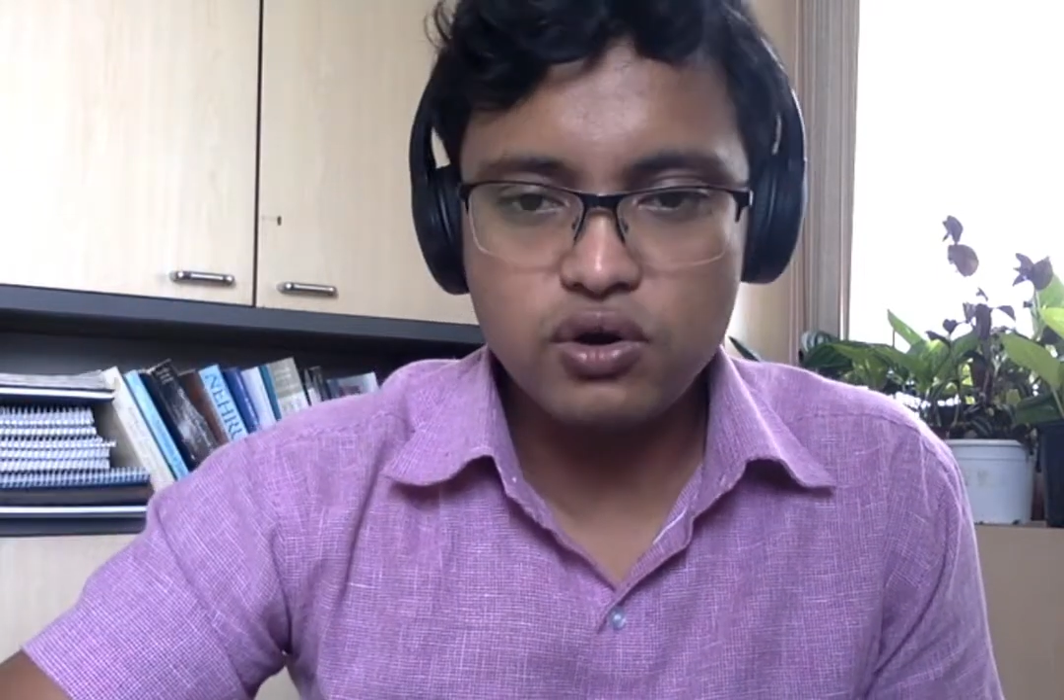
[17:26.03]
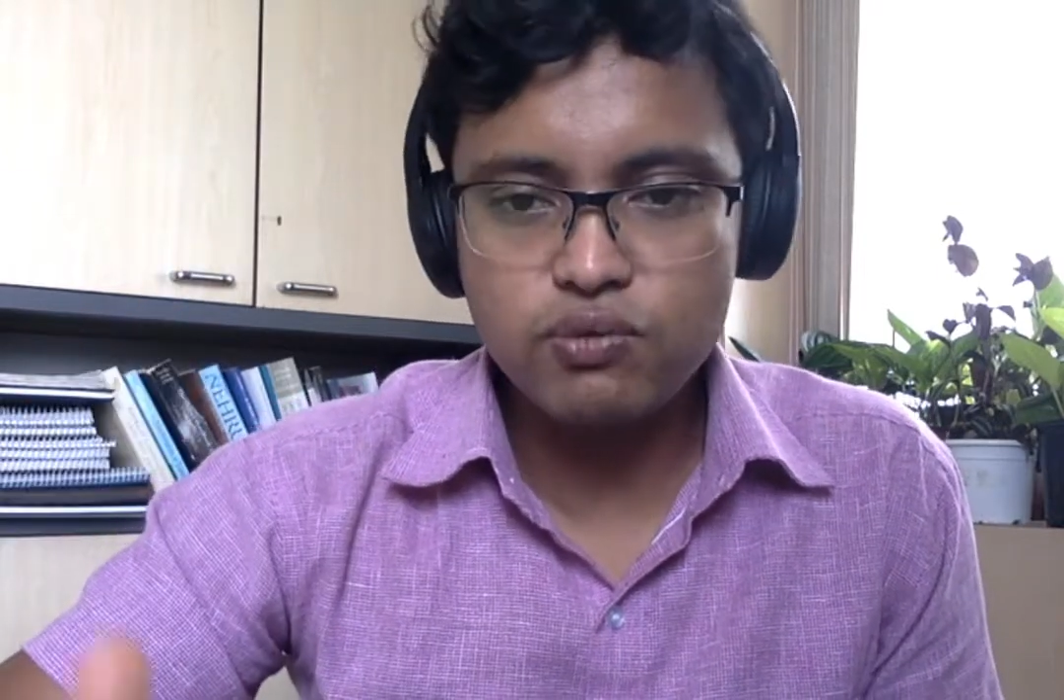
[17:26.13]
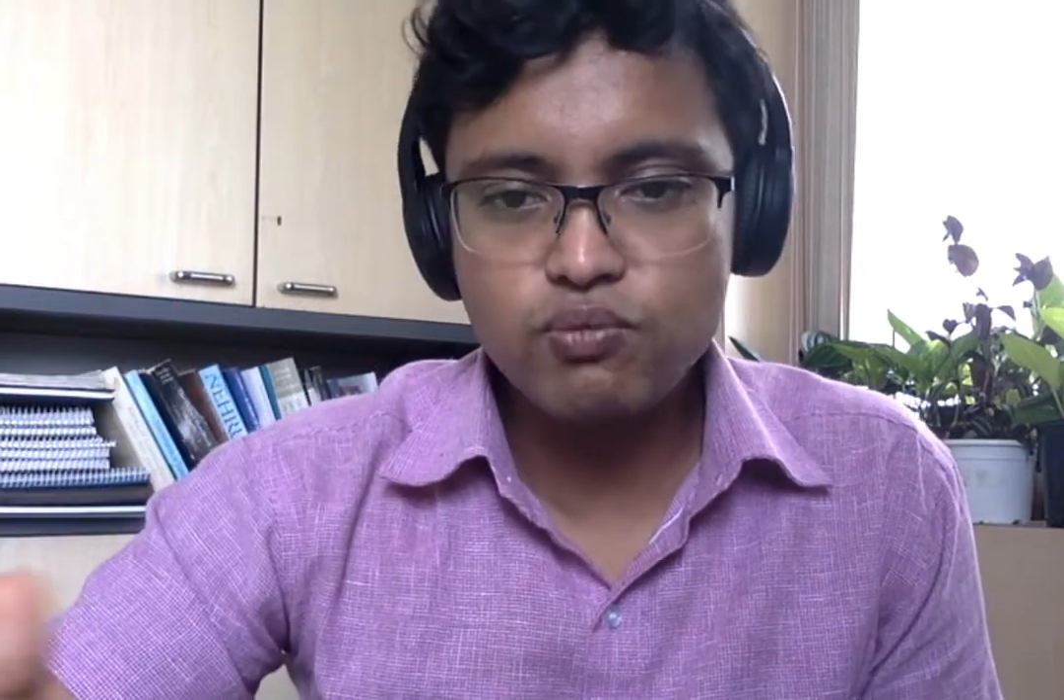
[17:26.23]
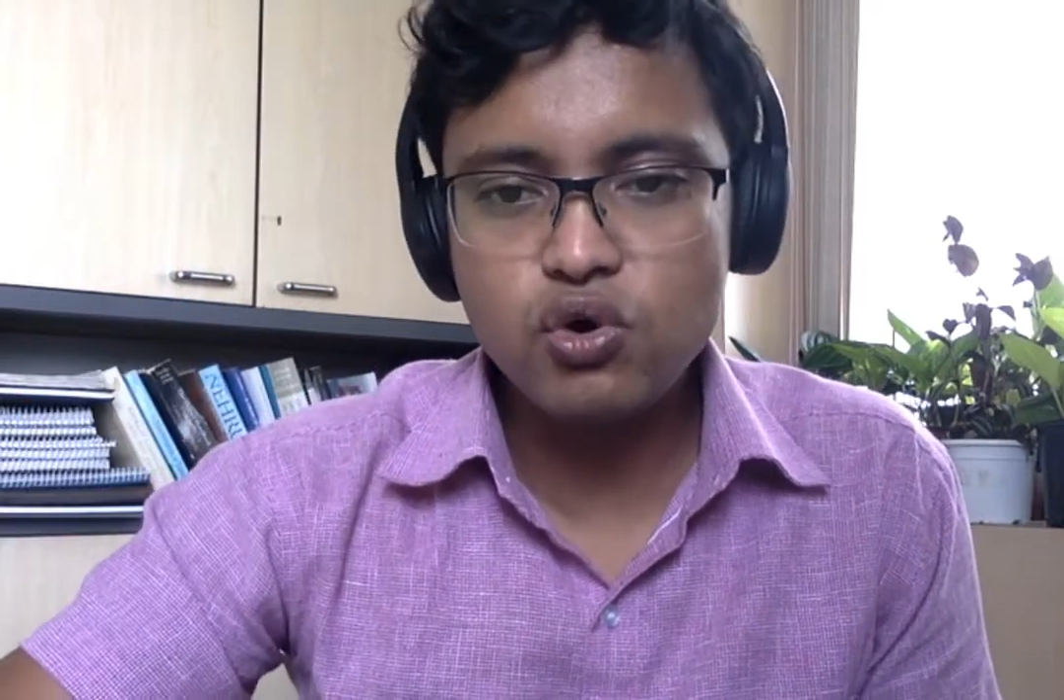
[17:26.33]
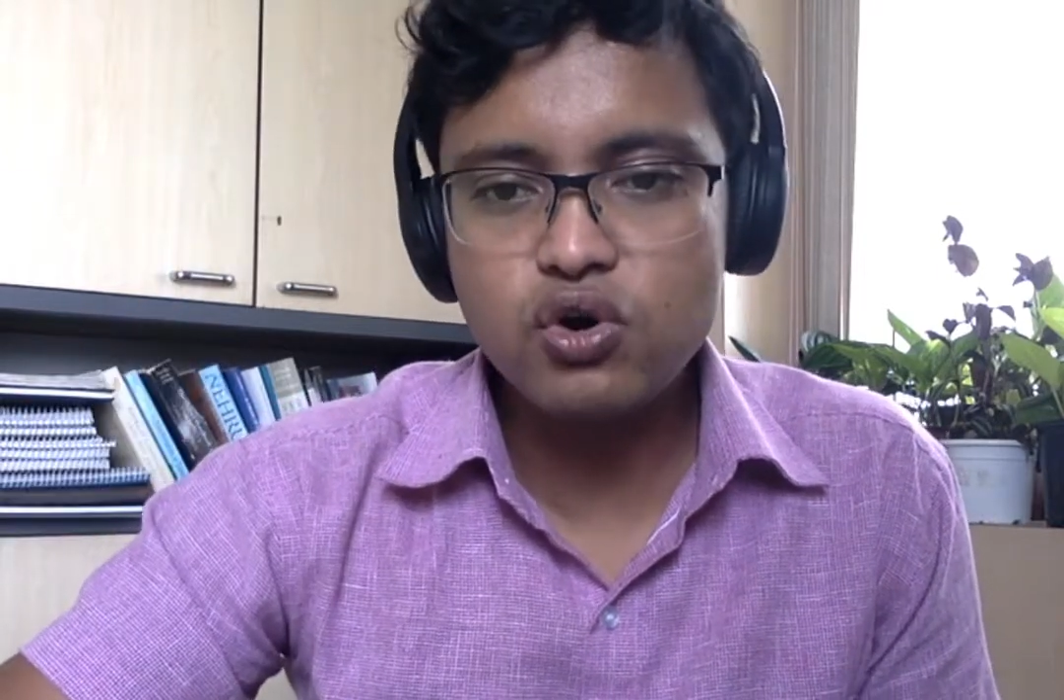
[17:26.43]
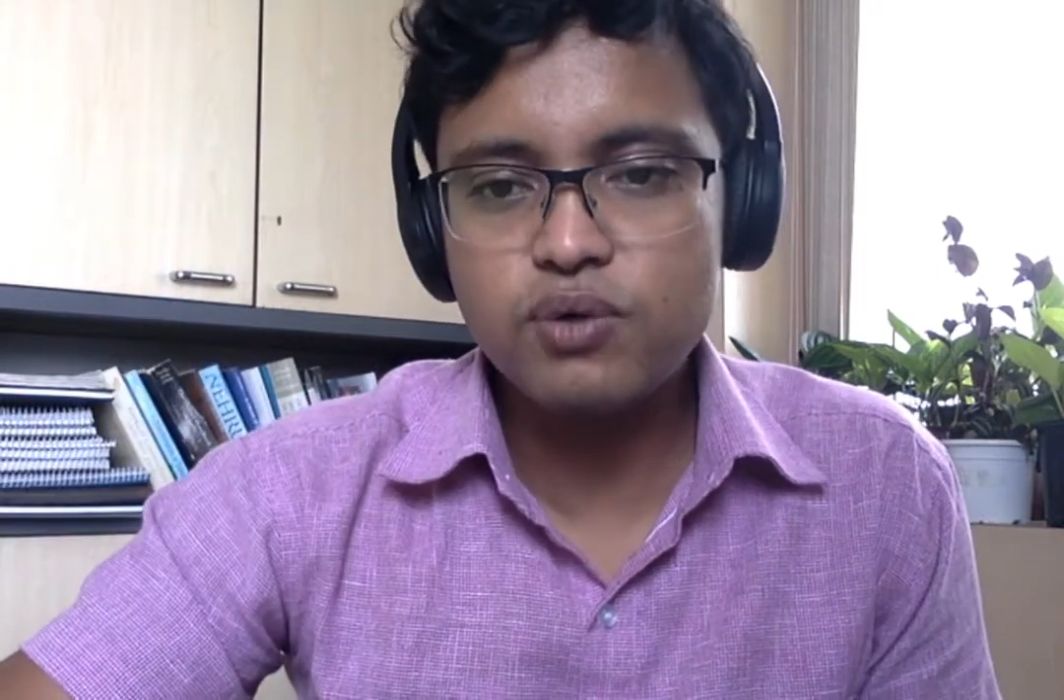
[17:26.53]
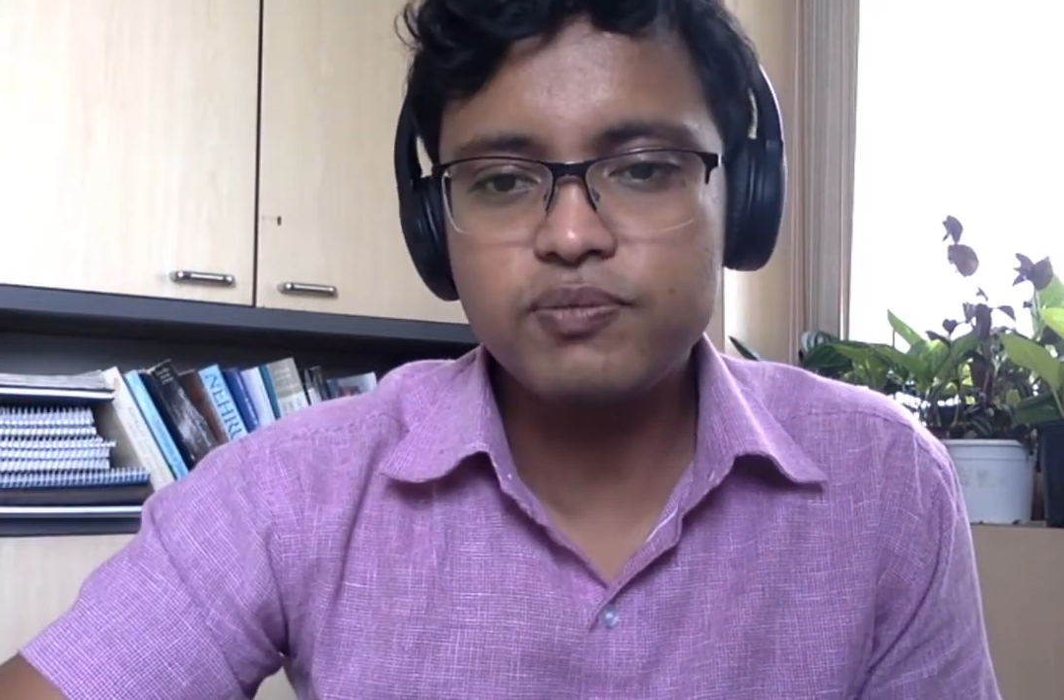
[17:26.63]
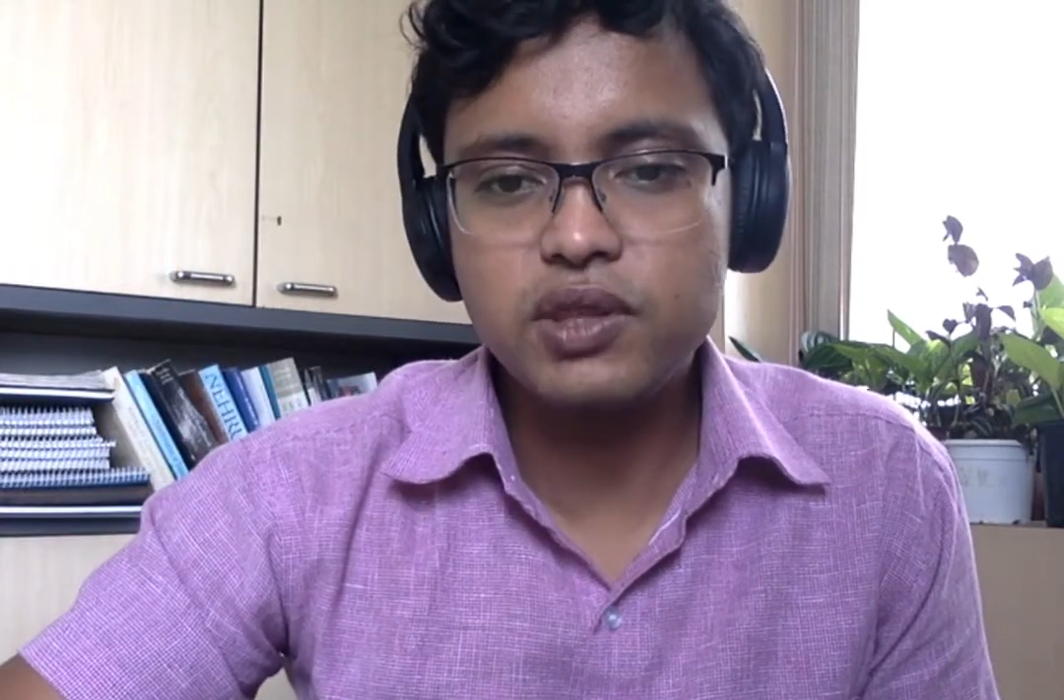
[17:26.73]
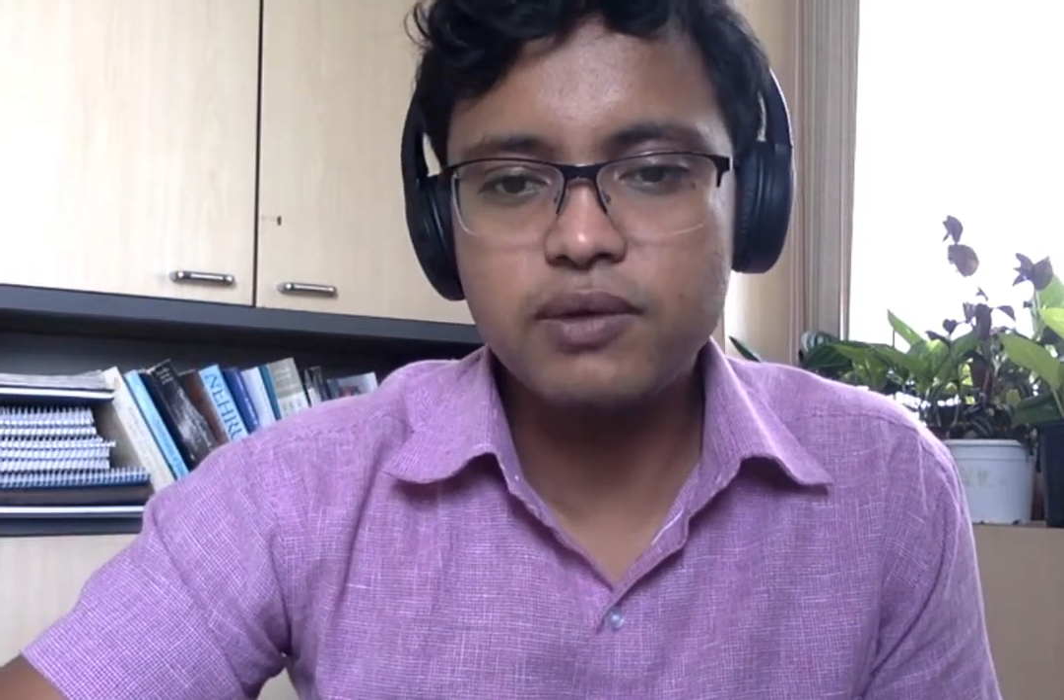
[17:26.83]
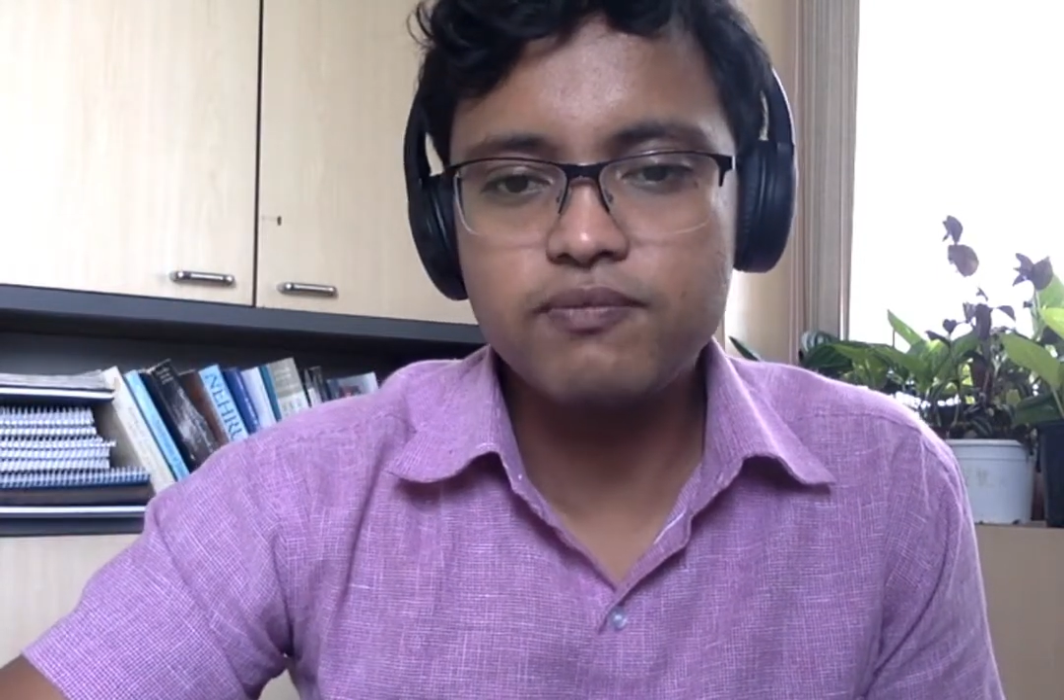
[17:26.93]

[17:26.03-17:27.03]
or more of